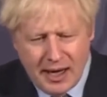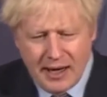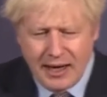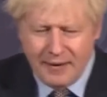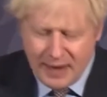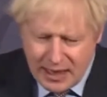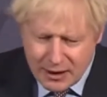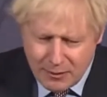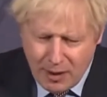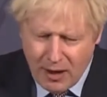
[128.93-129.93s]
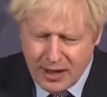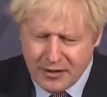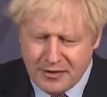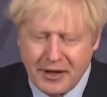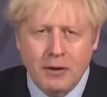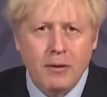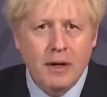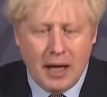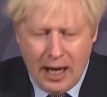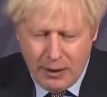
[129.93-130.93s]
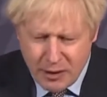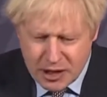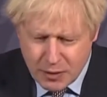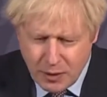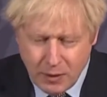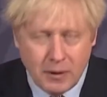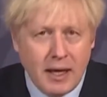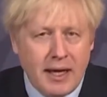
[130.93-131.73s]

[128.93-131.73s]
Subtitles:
in the EU market, a deal which will,